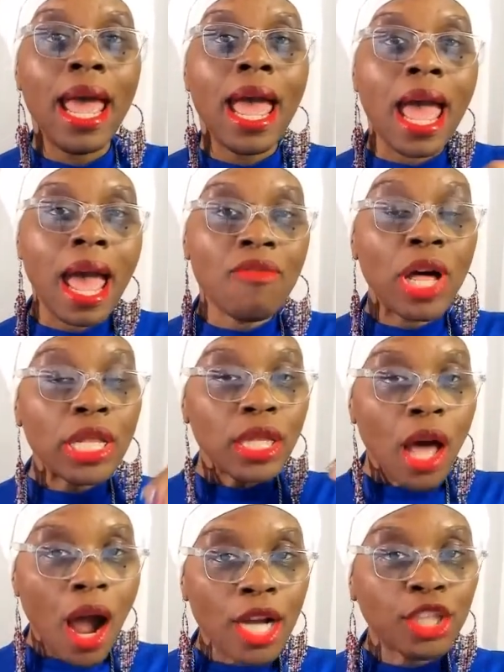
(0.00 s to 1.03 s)
have a
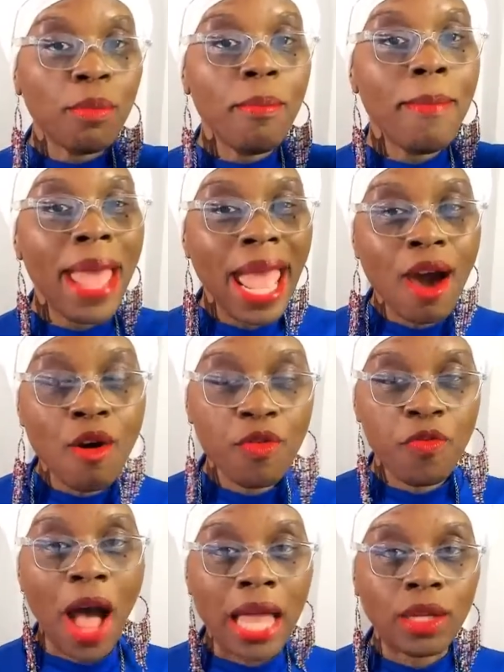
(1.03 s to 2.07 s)
large male
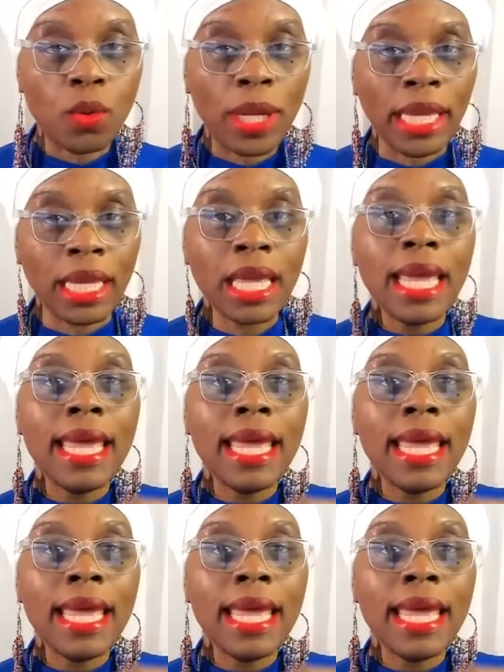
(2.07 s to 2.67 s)
following